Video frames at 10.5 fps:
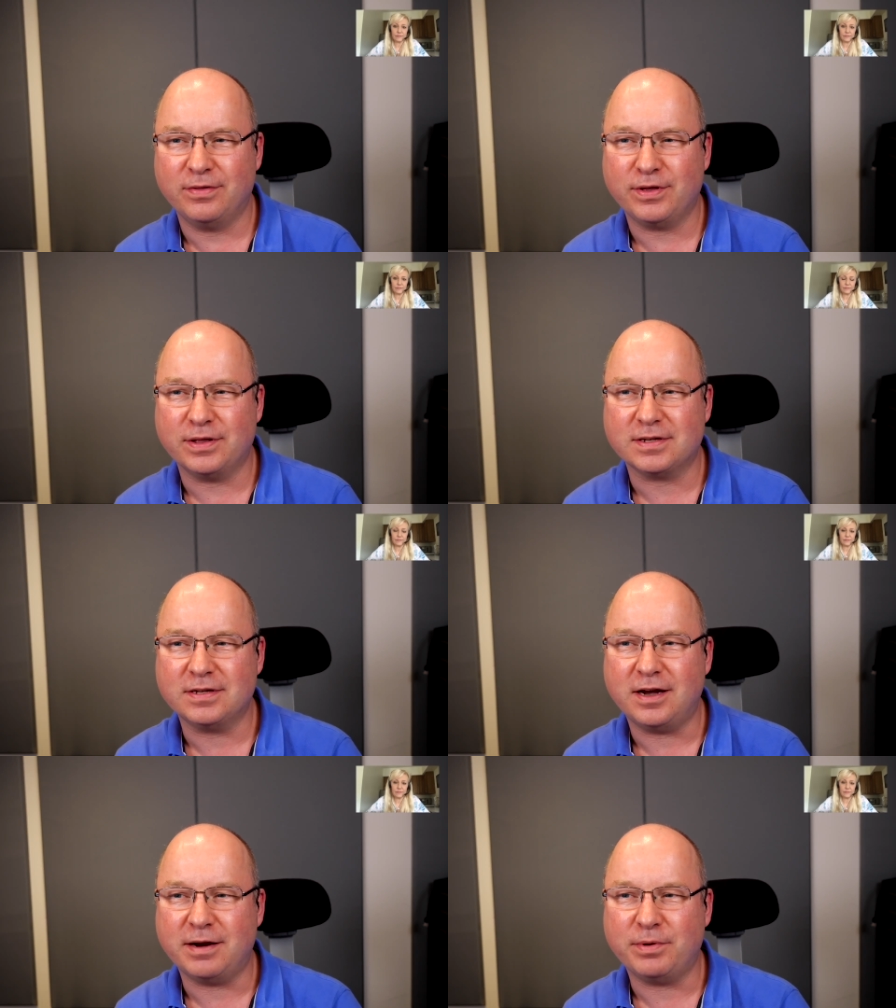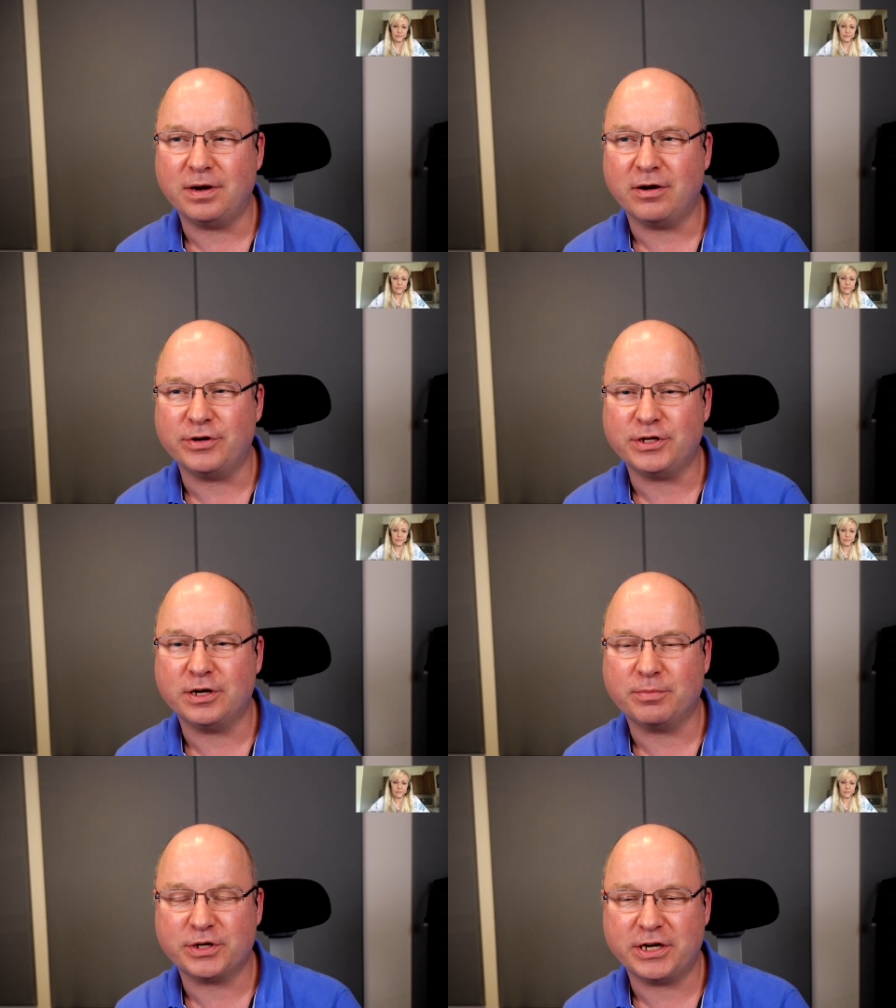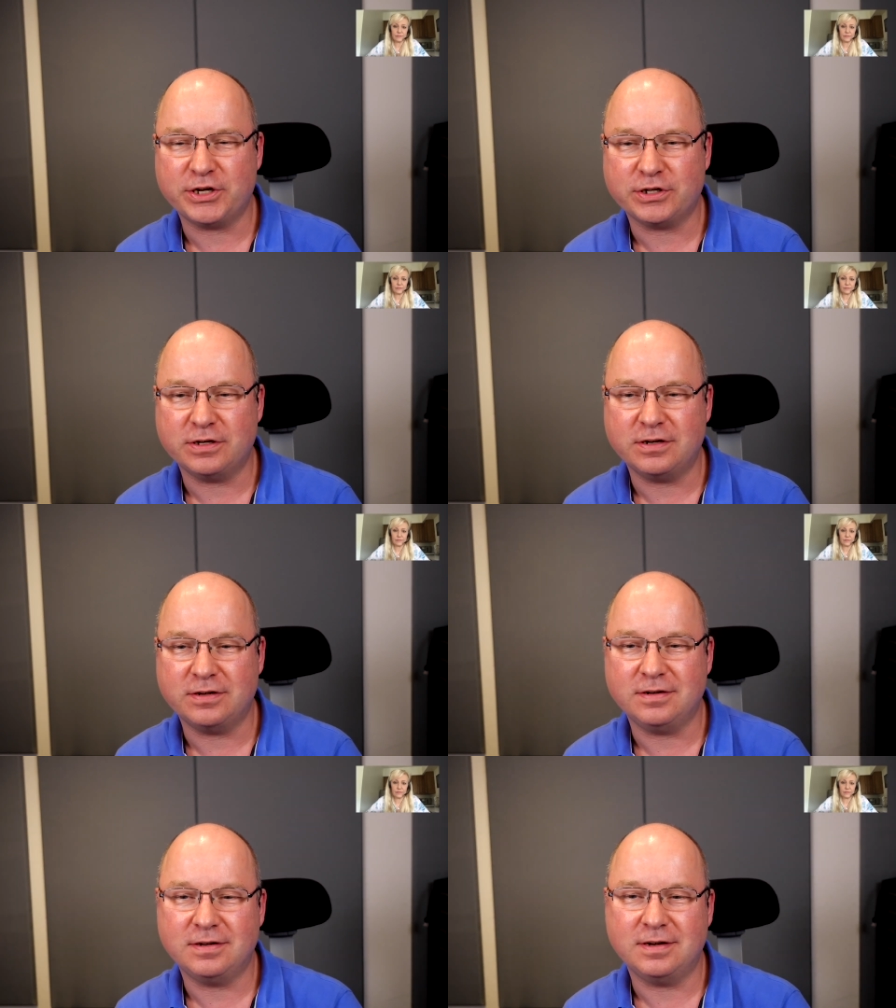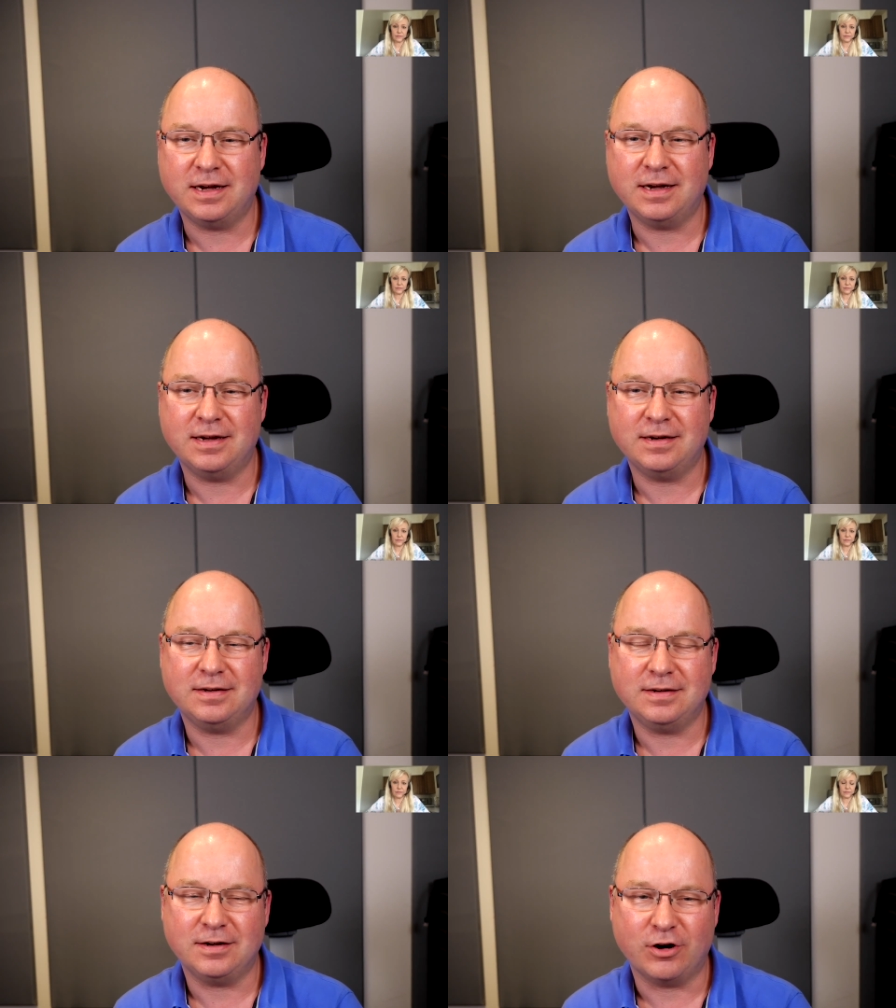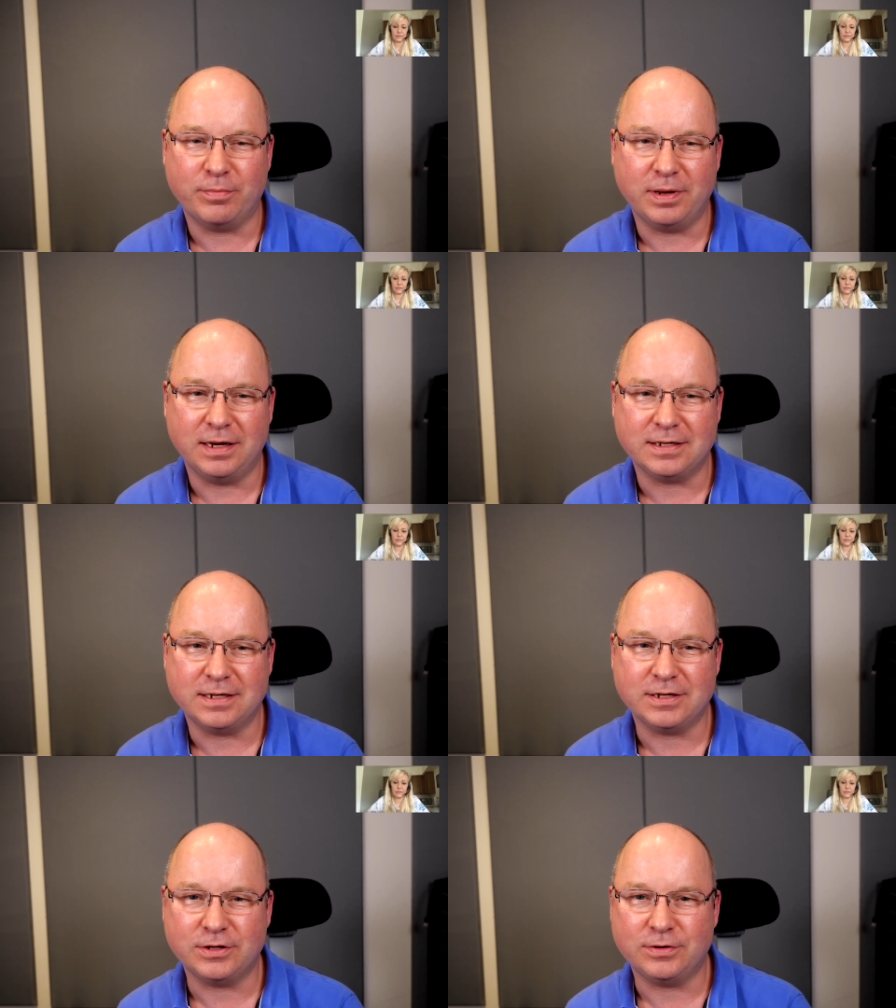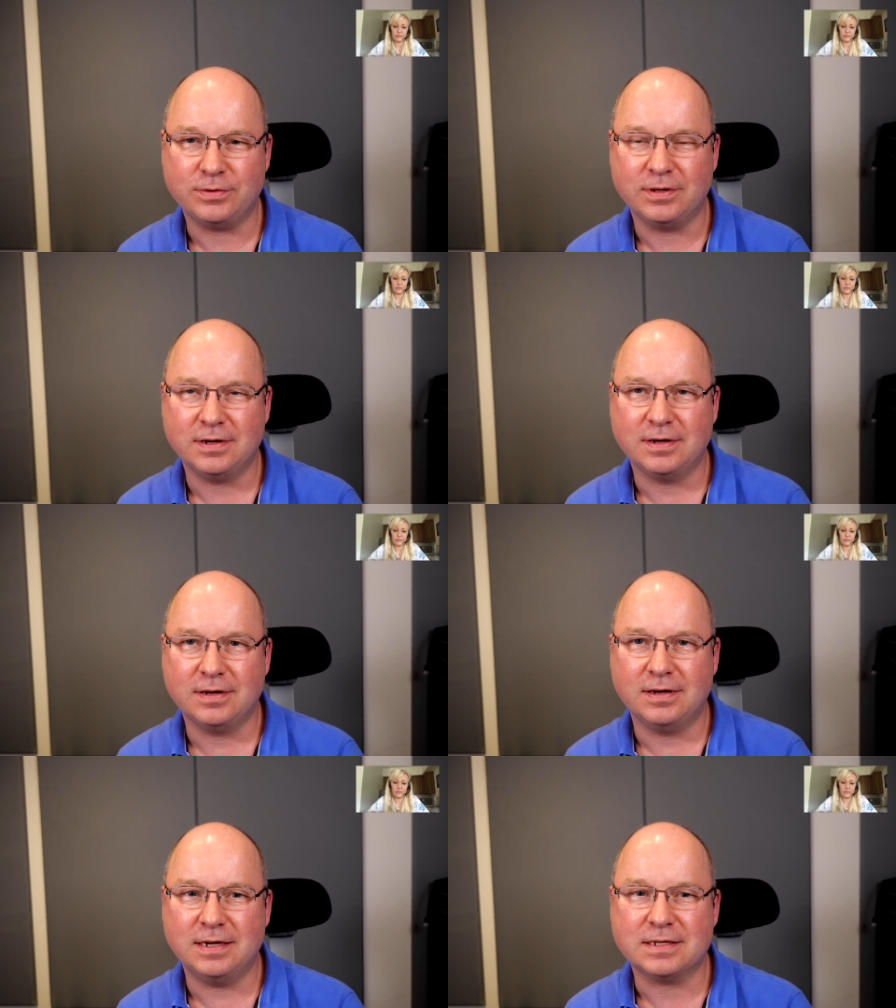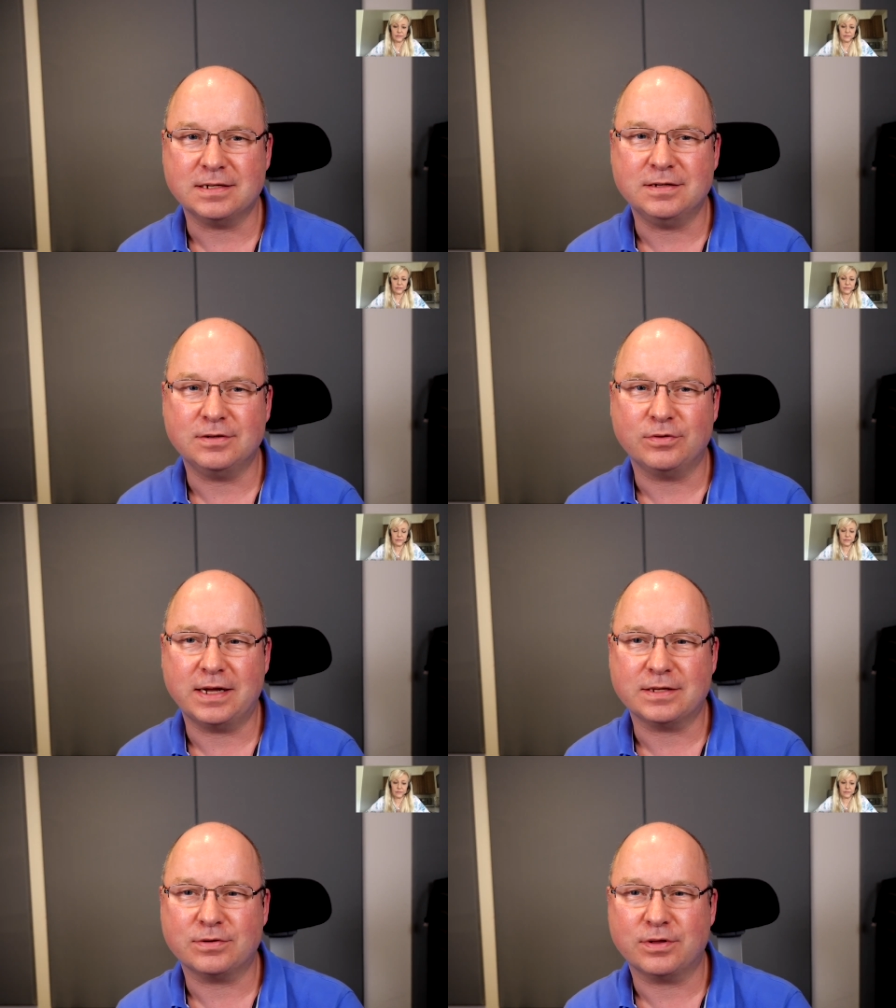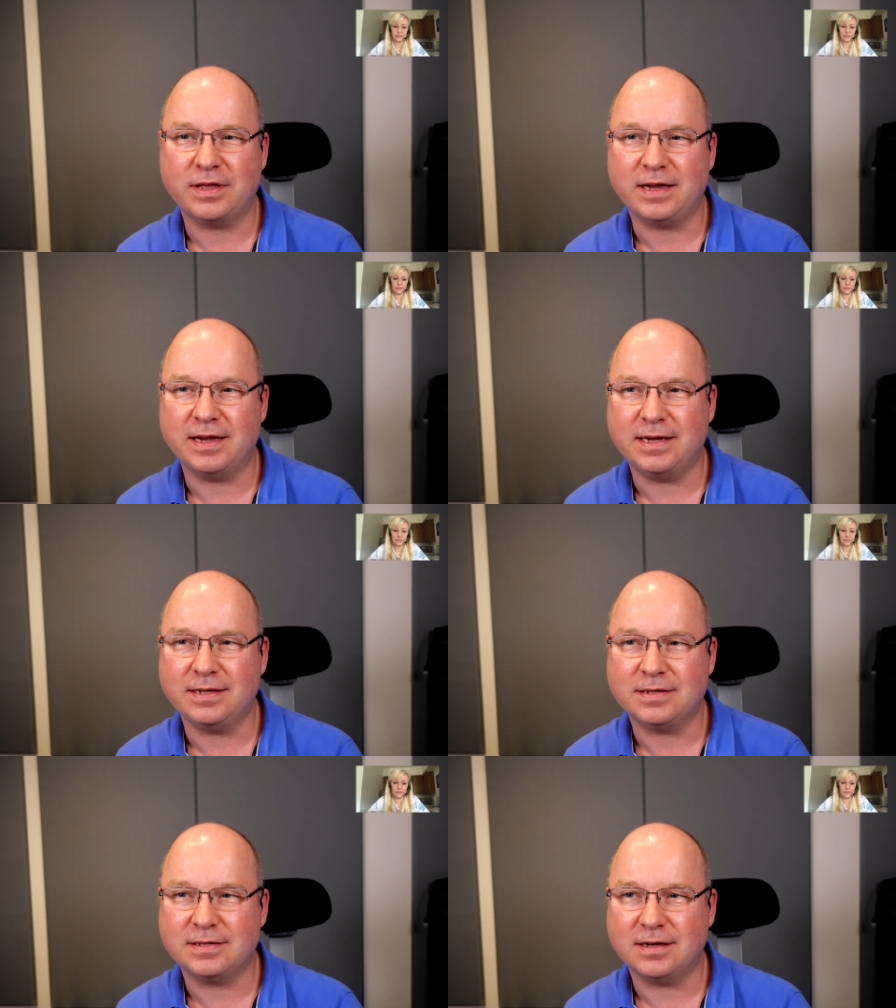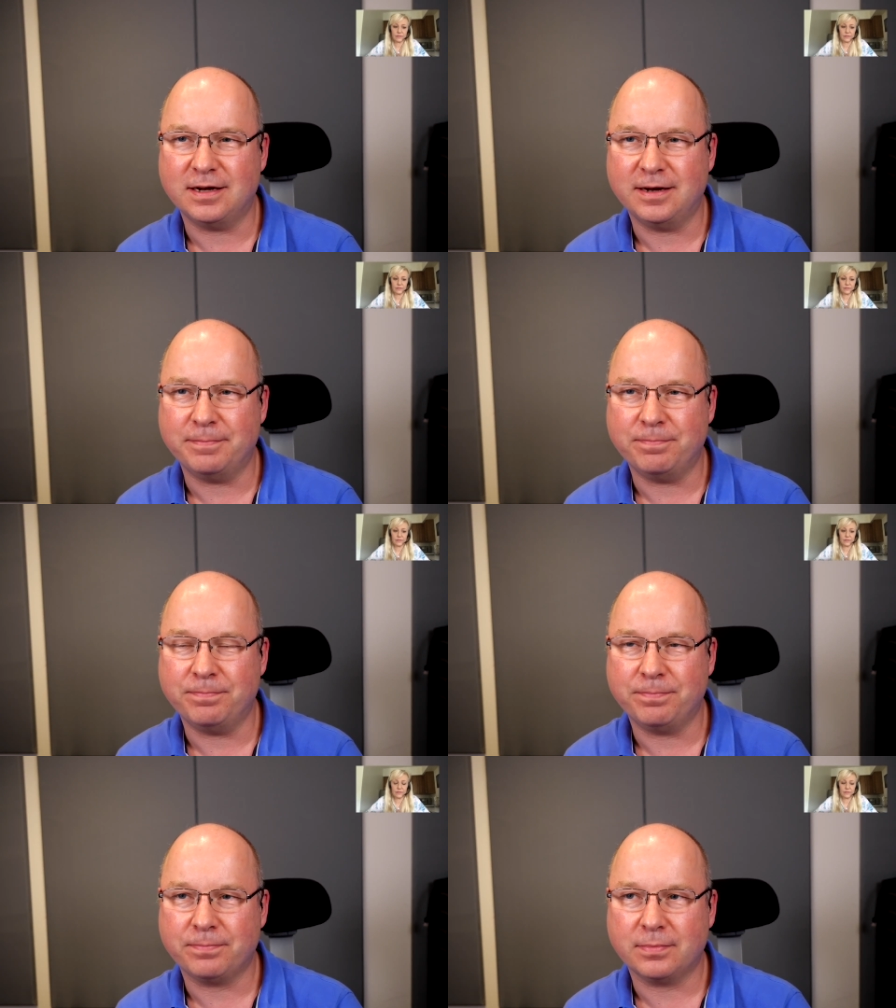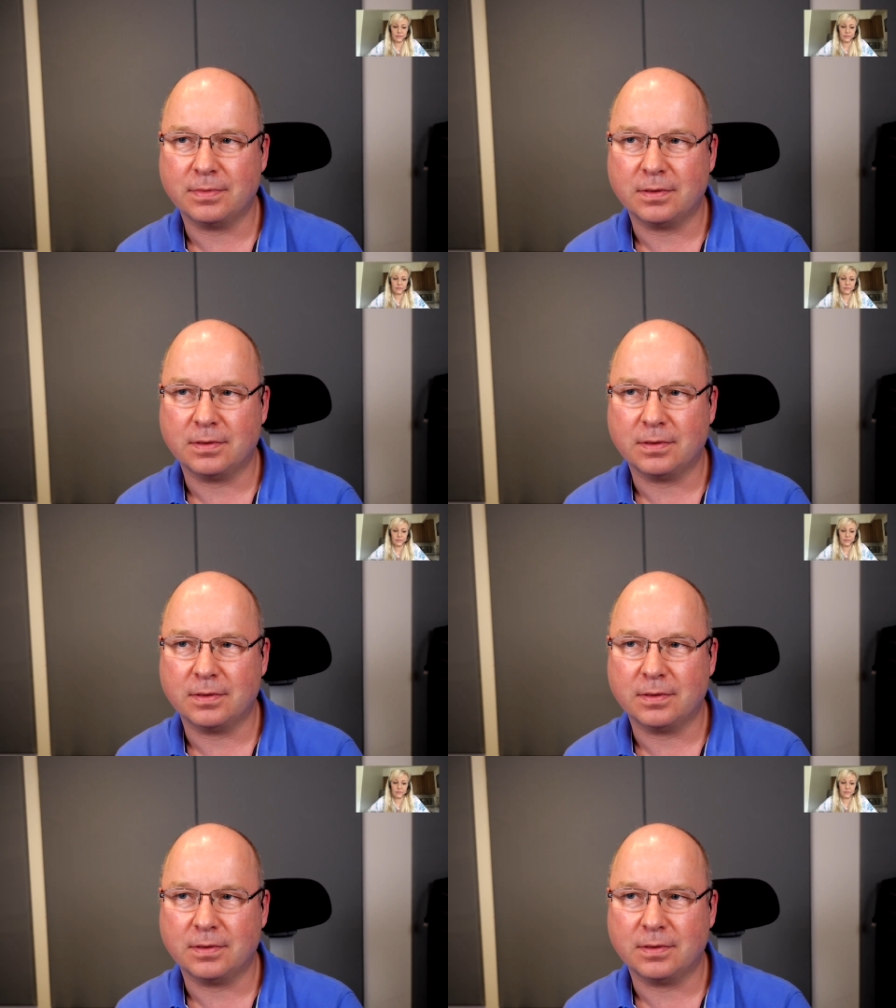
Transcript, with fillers: the other side, but our interpretation and our ability to listen and all that sort of thing is, um,